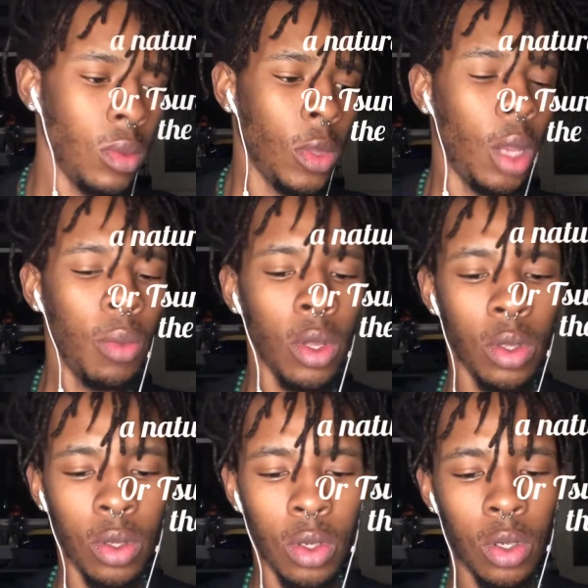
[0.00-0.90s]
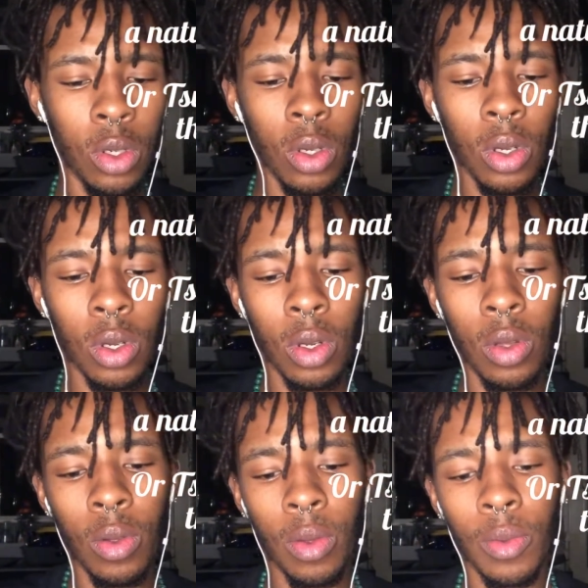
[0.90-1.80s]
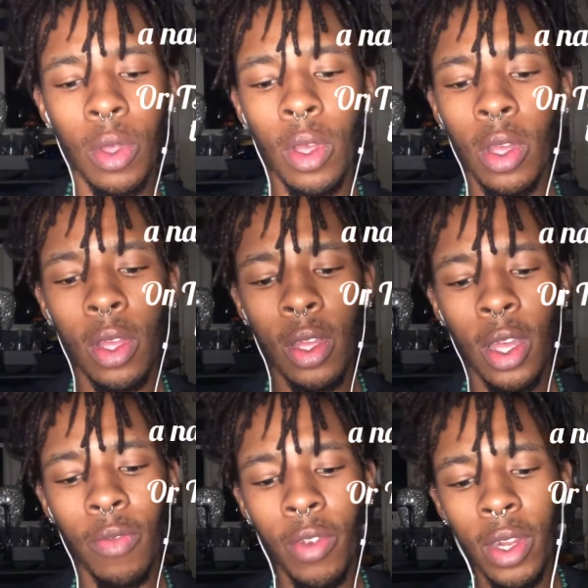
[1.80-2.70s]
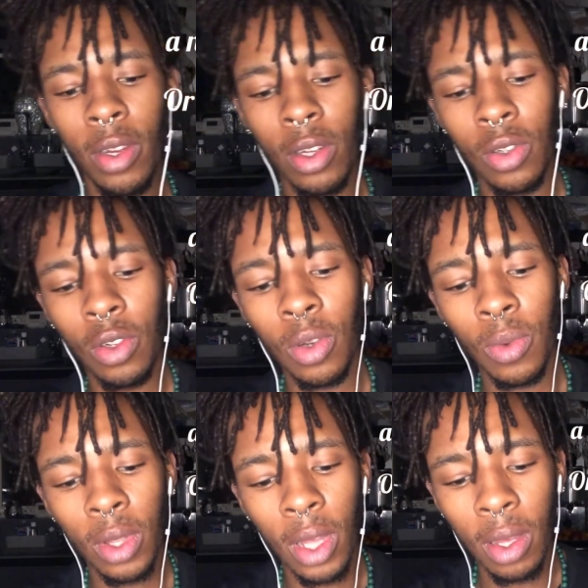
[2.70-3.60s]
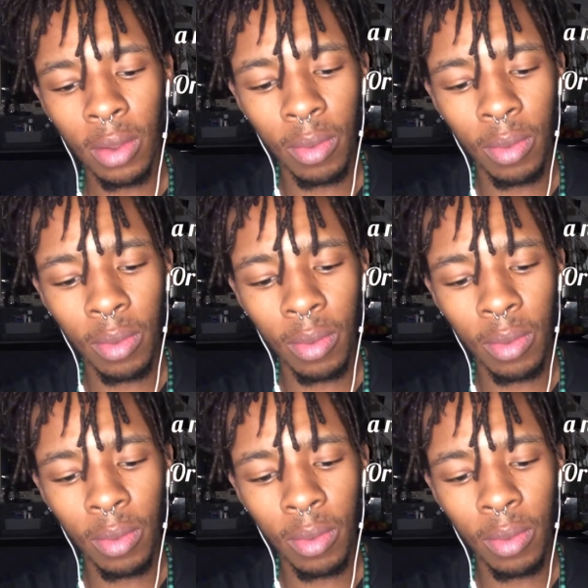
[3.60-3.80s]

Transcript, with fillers: I'm not too sure. I'm really not sure I want that.